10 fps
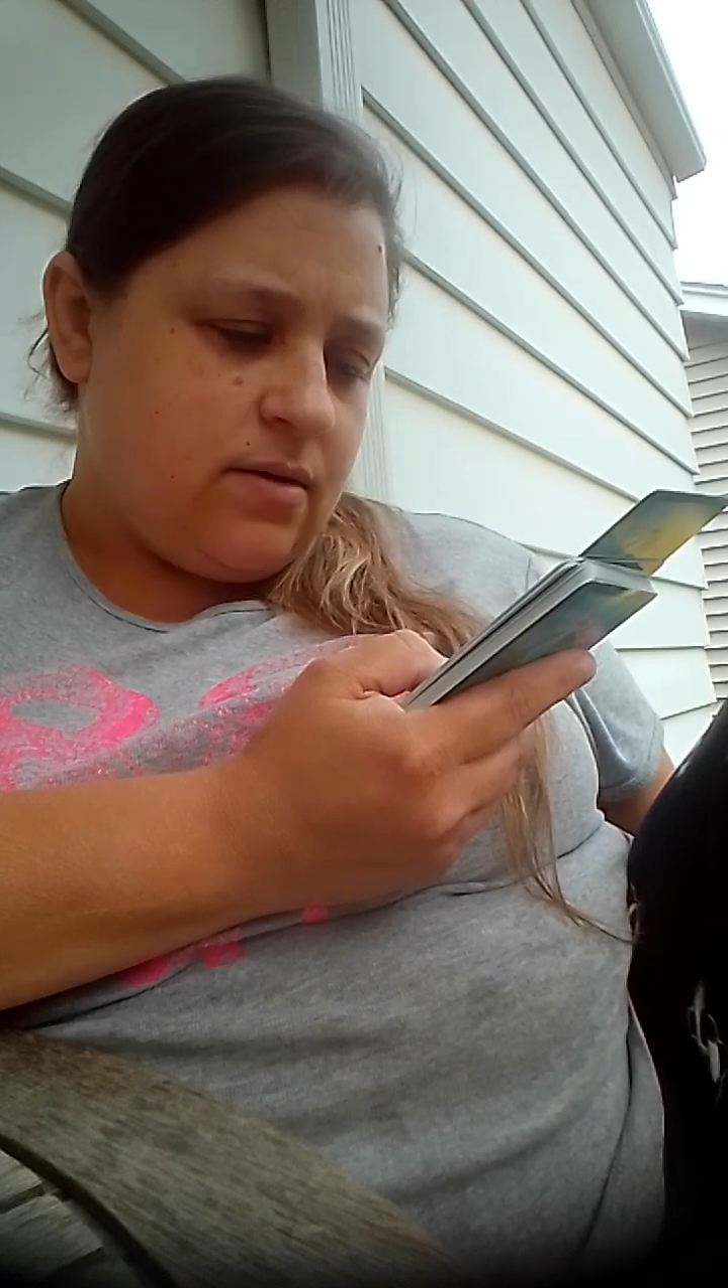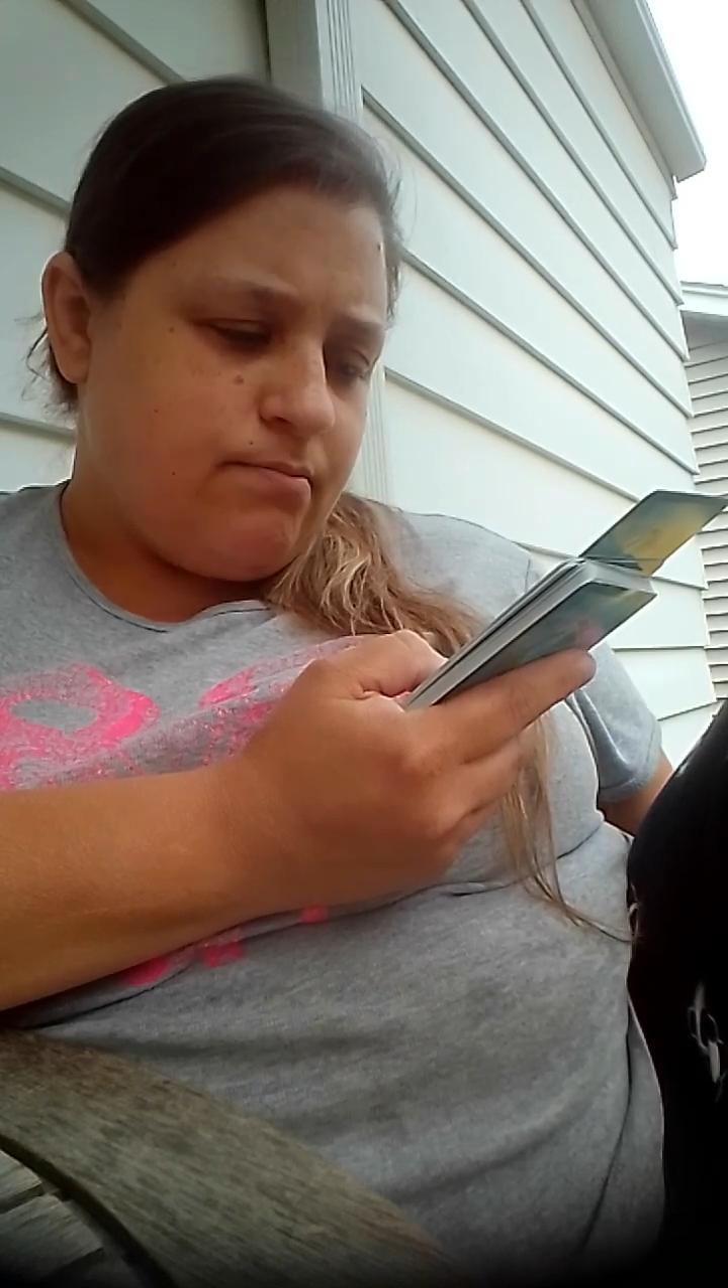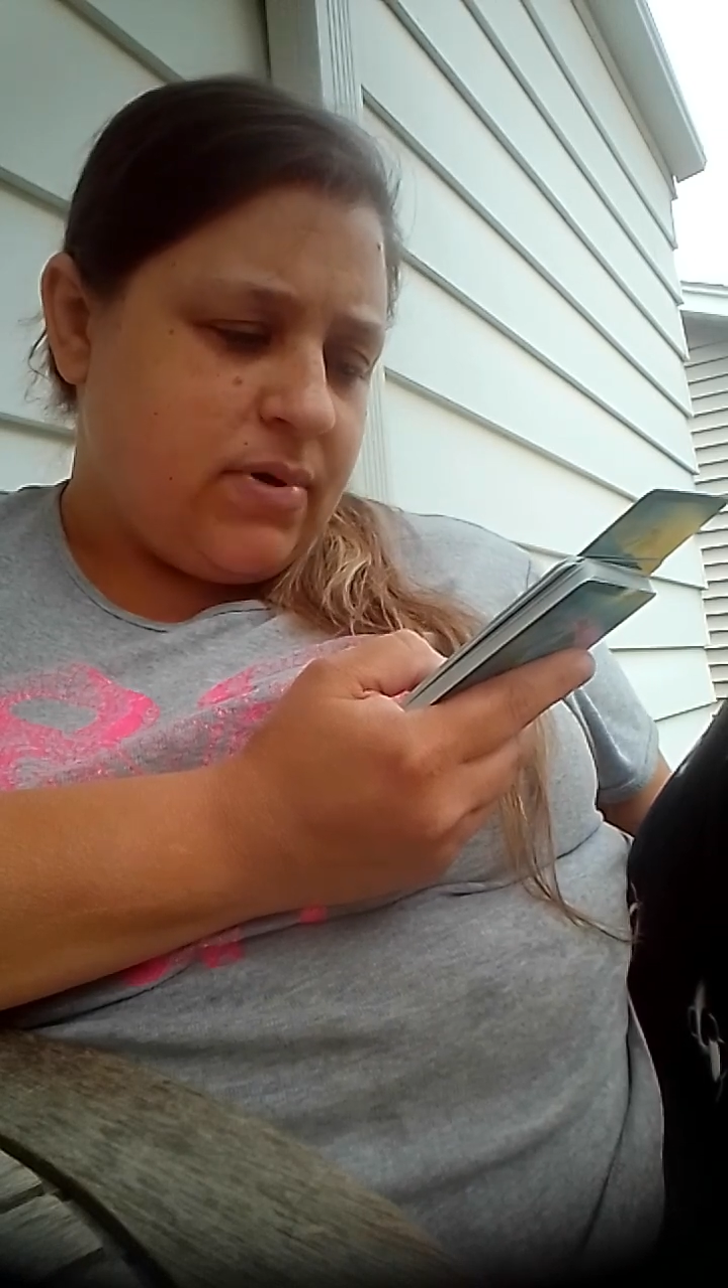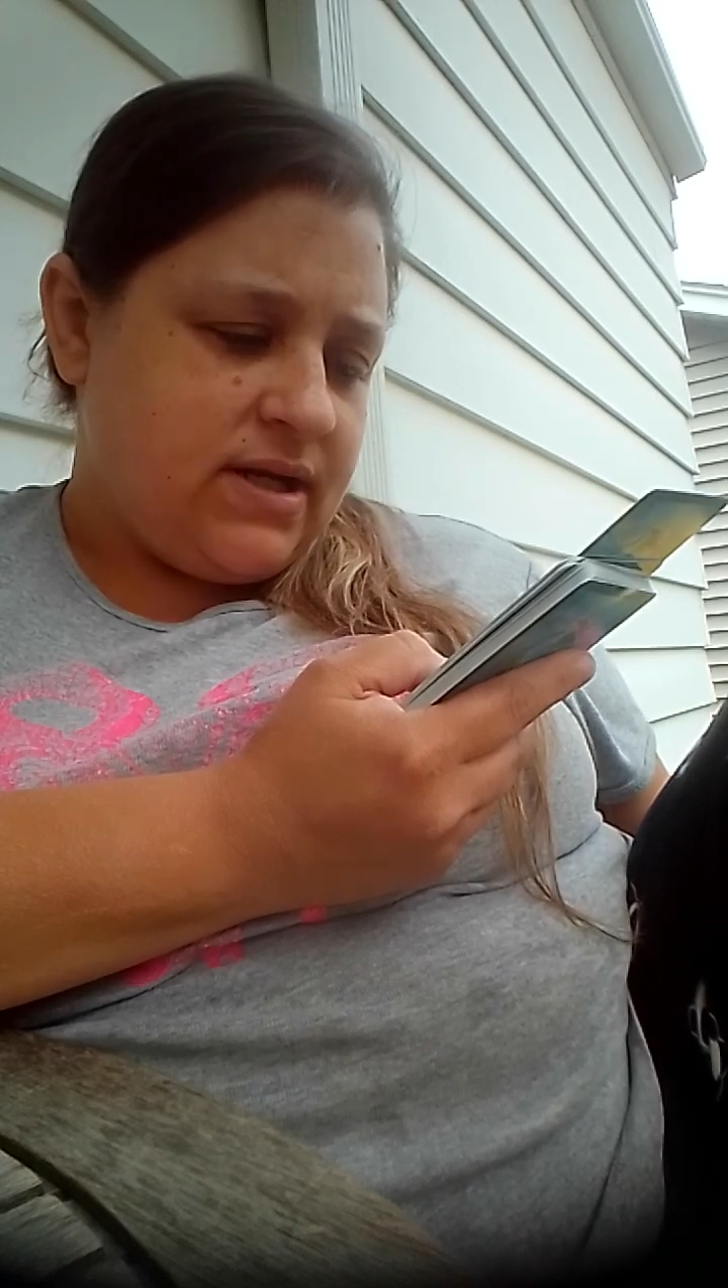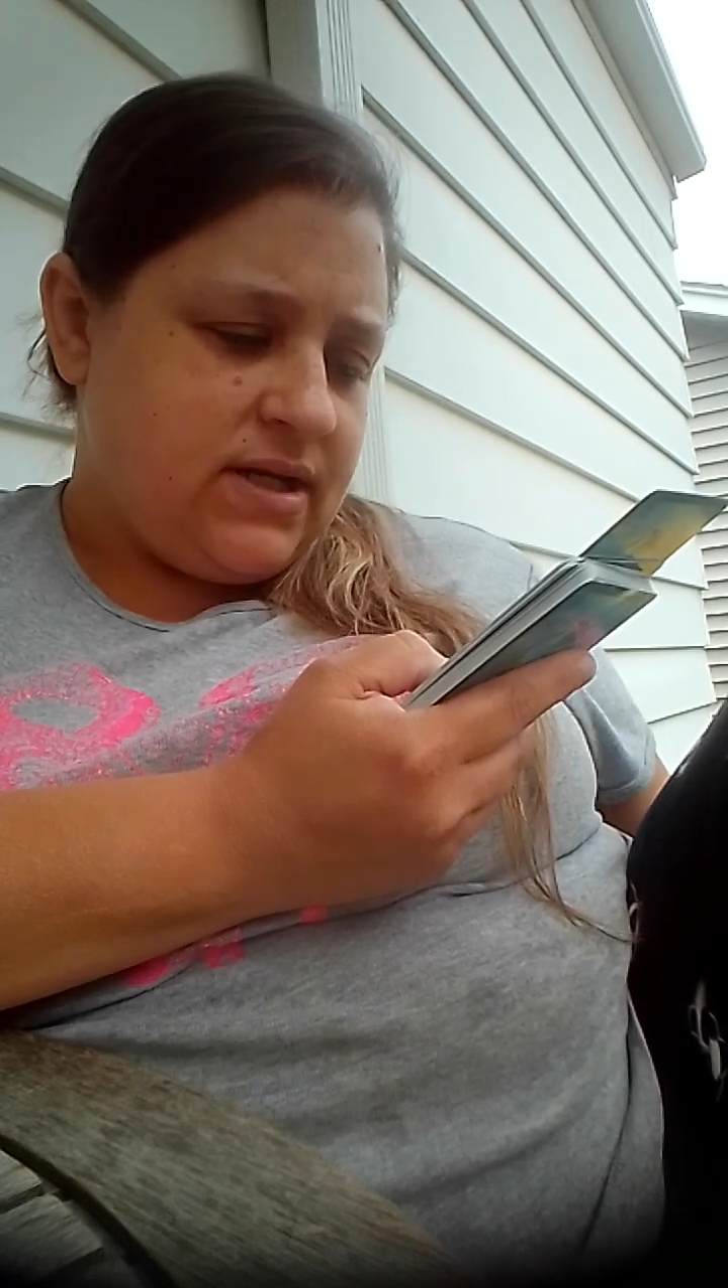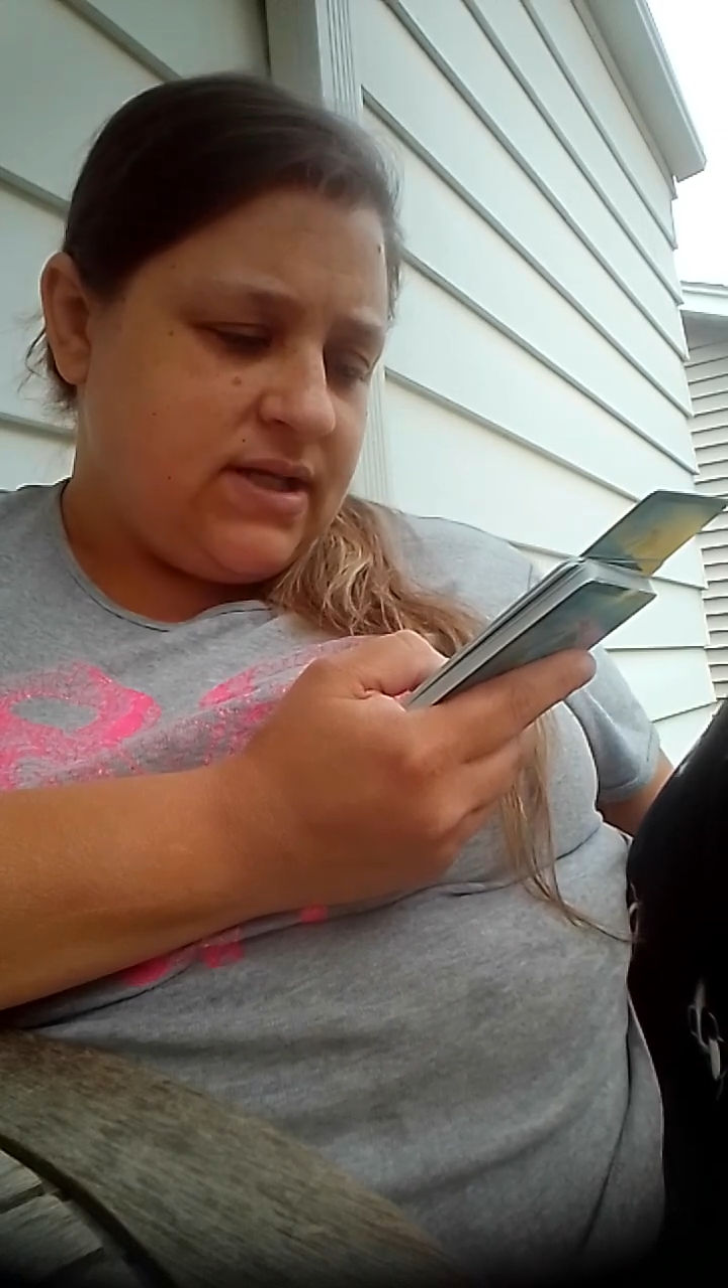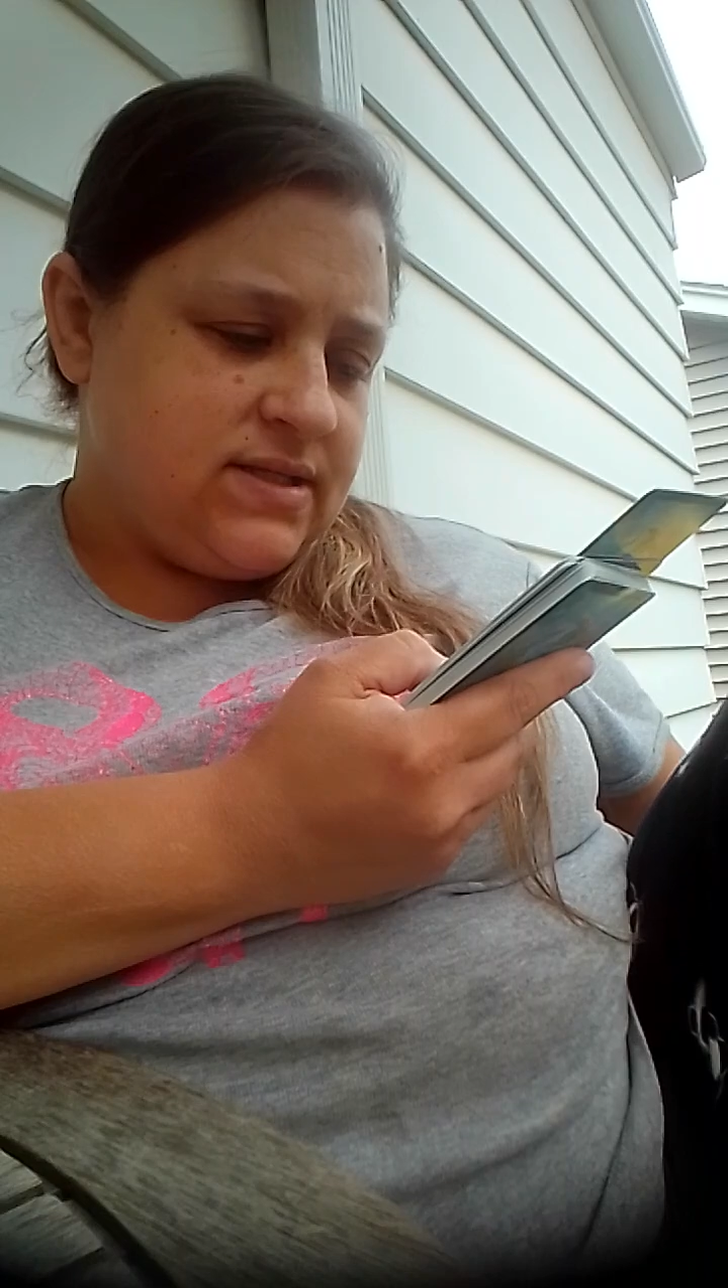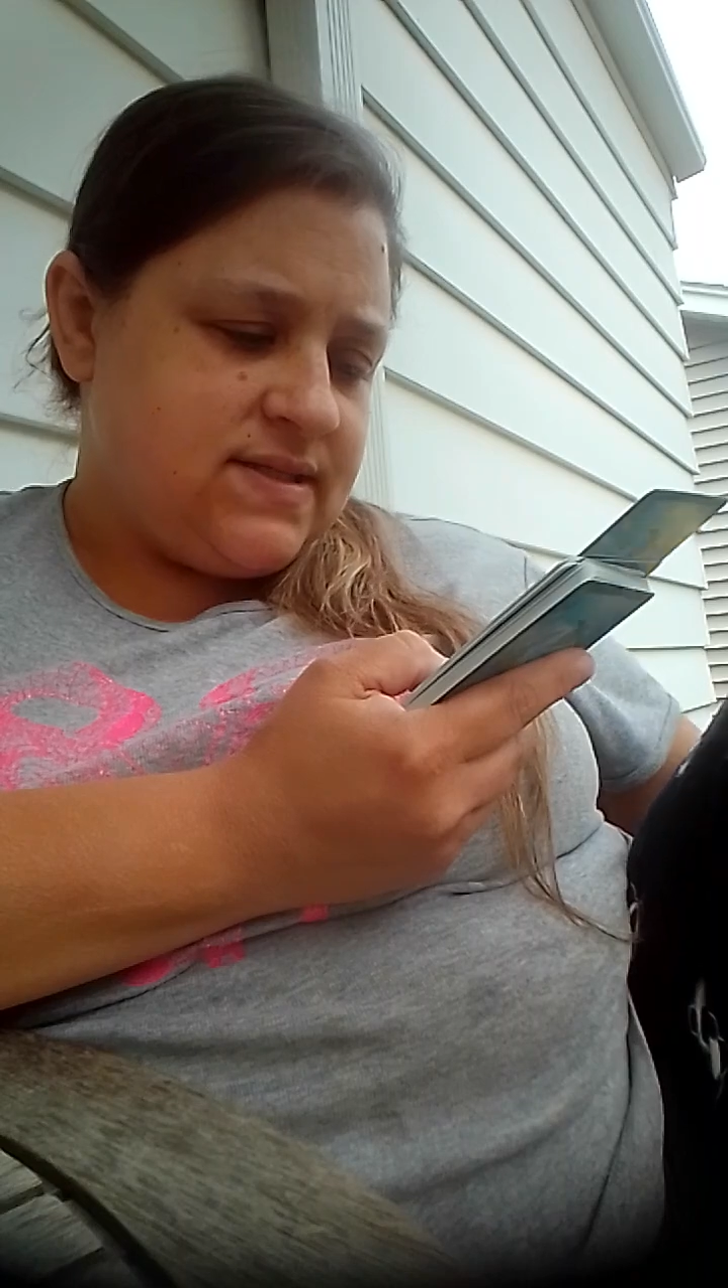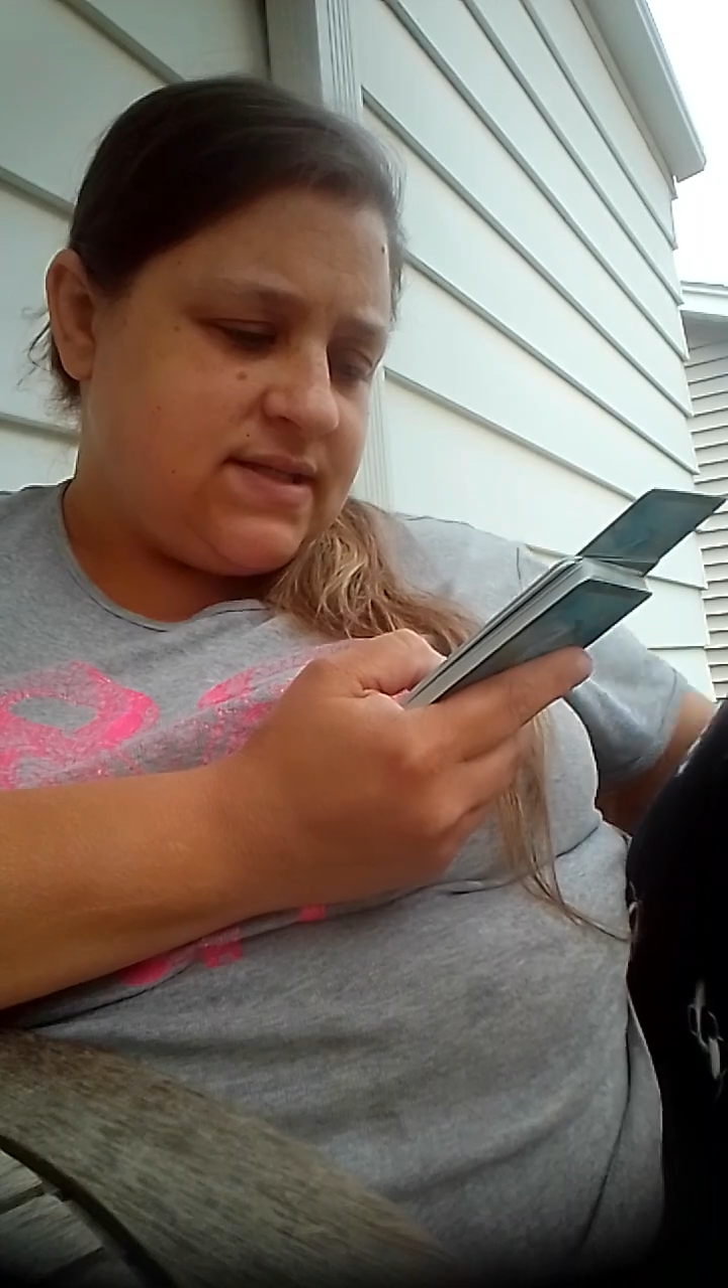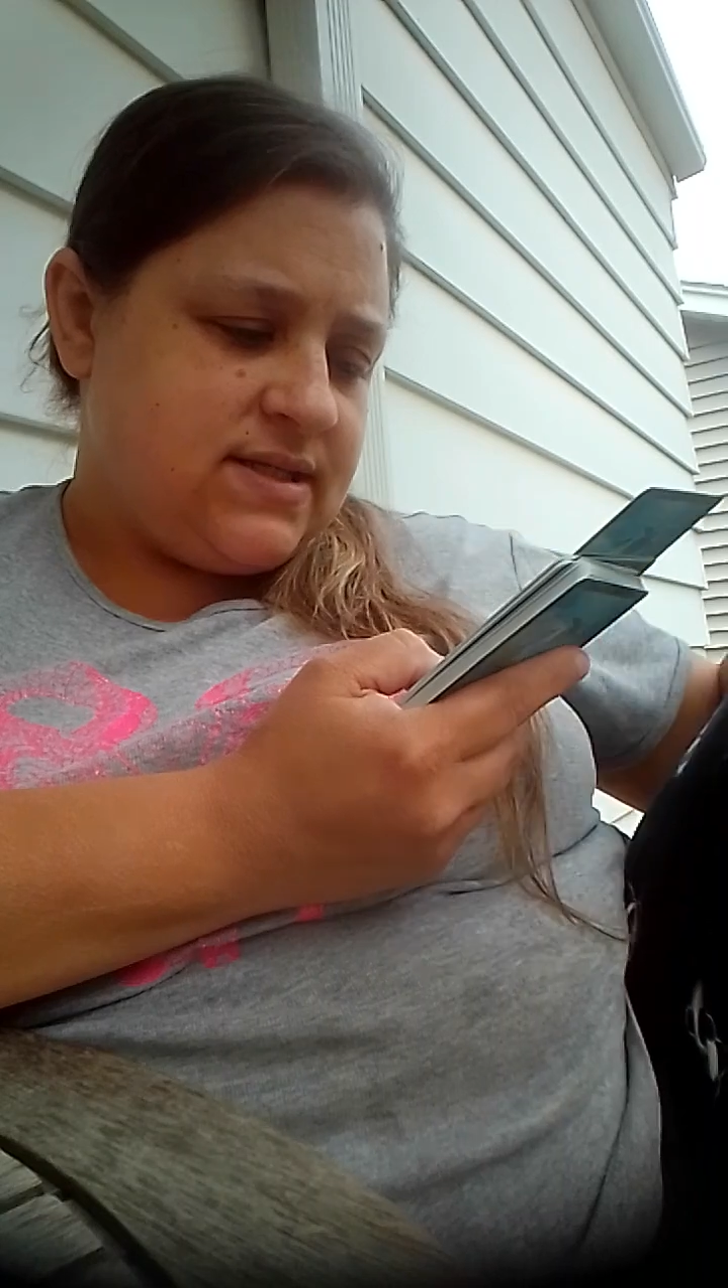abundance